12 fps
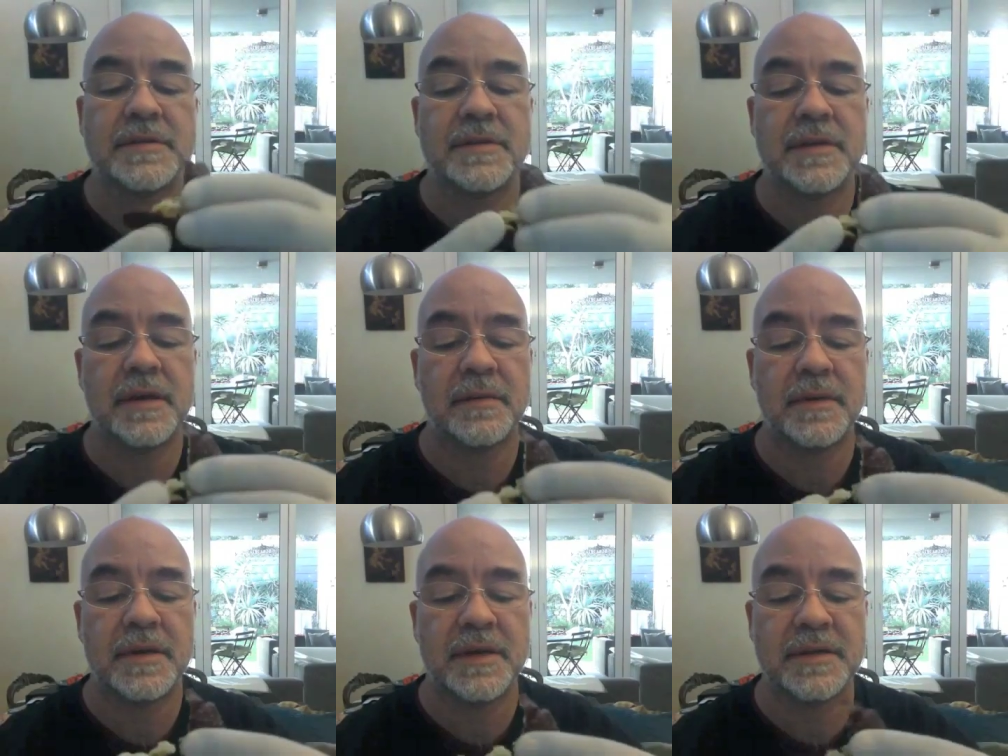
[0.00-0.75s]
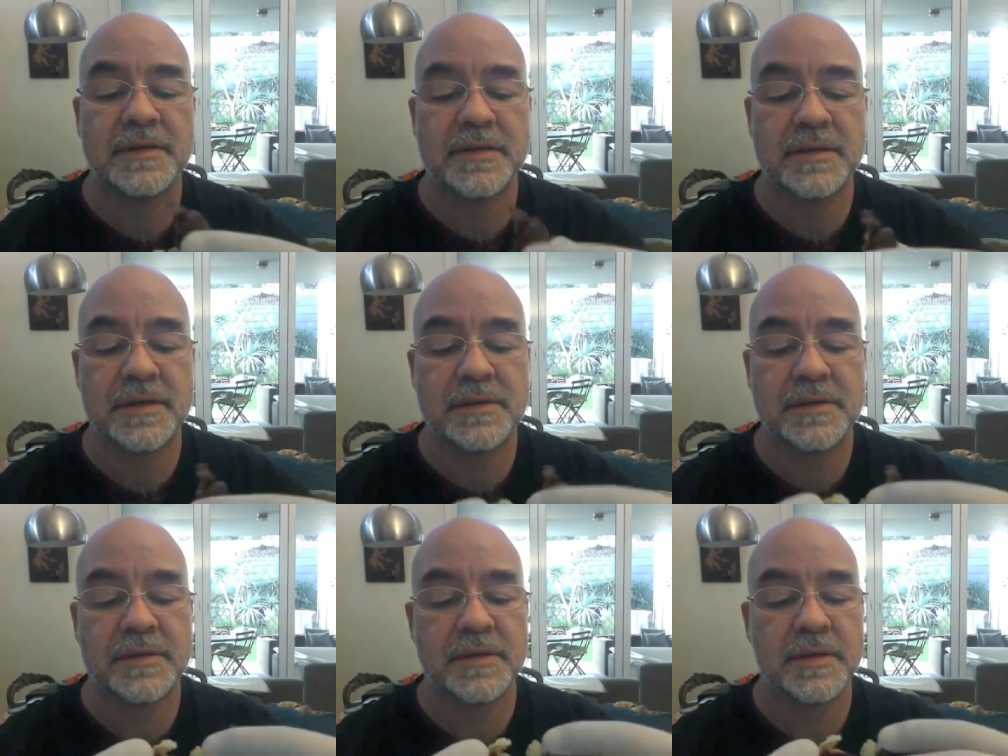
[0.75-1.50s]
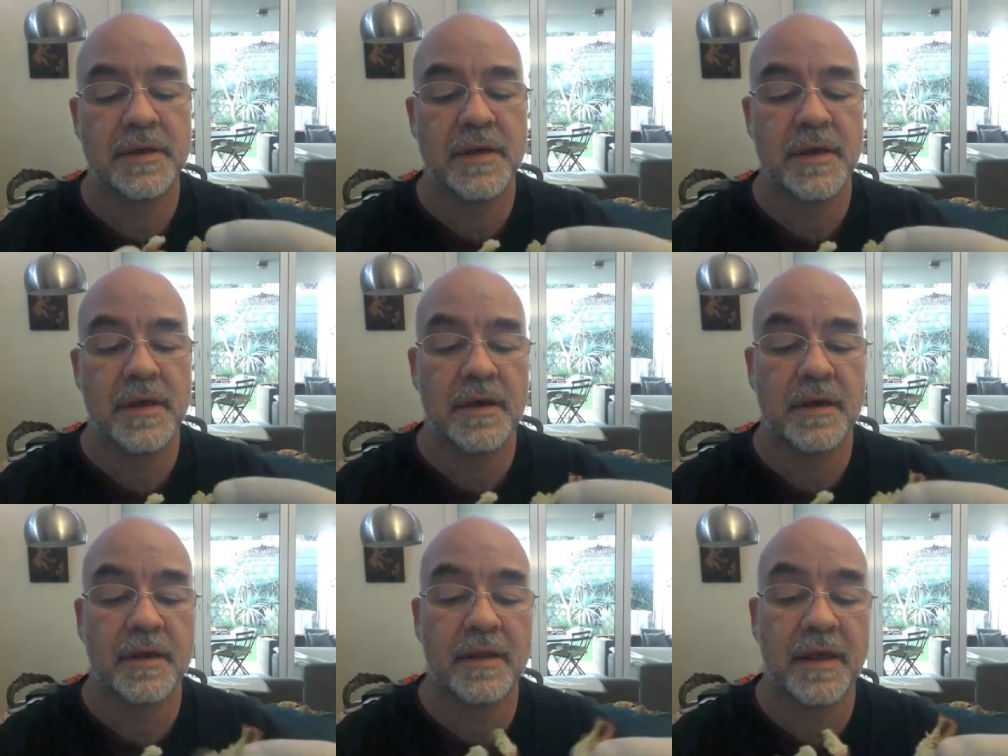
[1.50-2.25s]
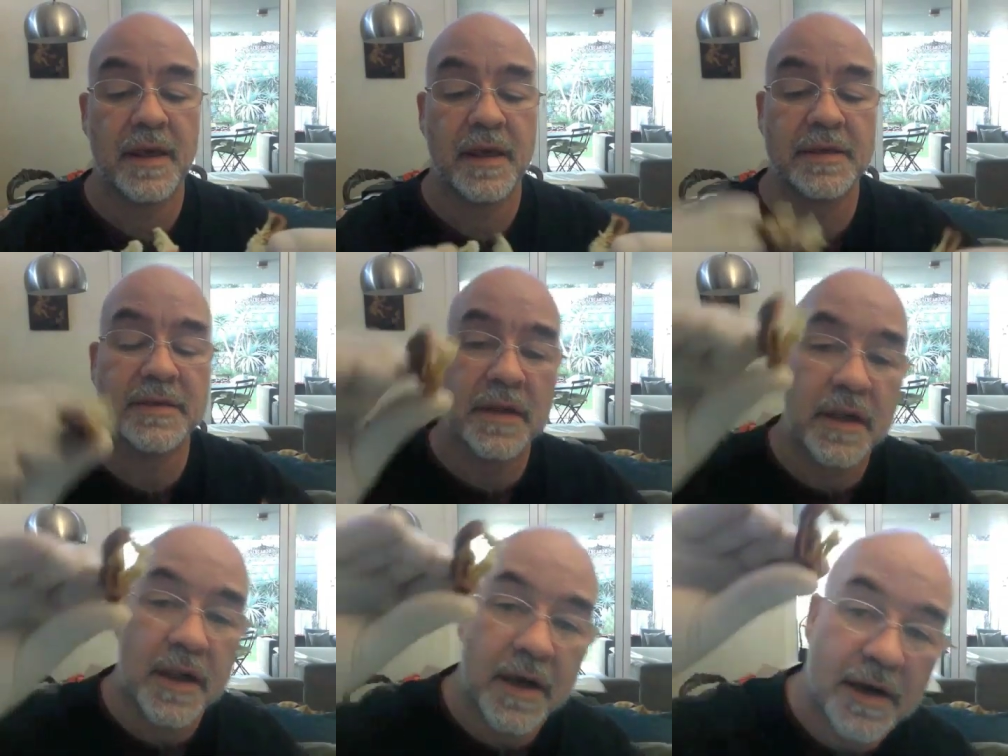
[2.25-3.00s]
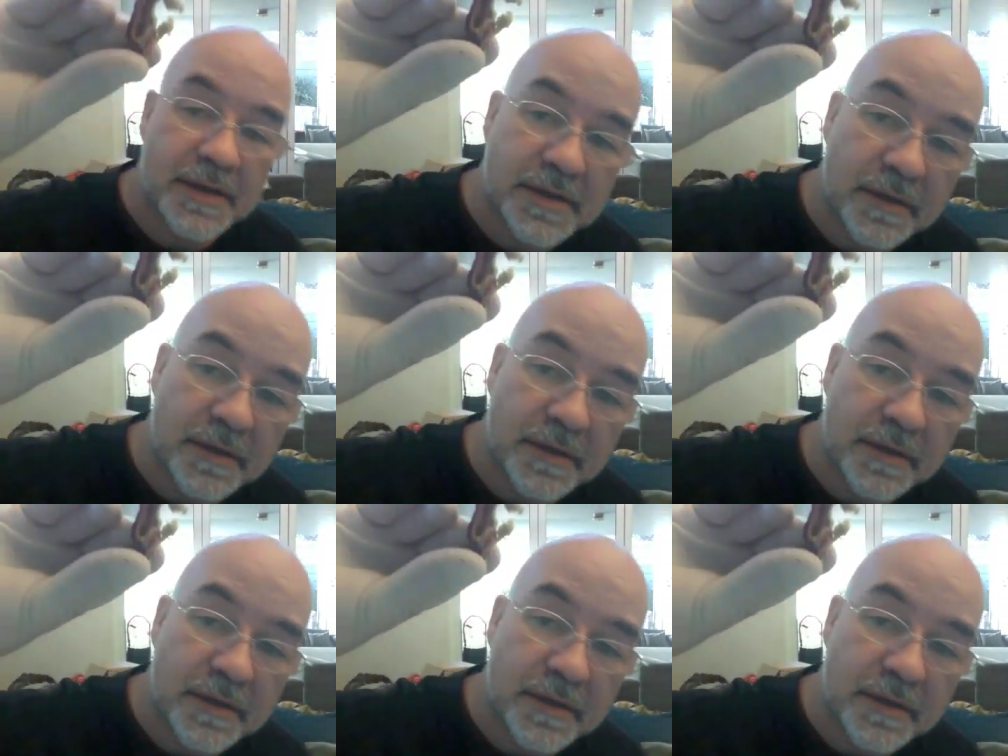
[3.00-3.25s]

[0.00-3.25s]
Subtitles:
see it, but it's just, there is lots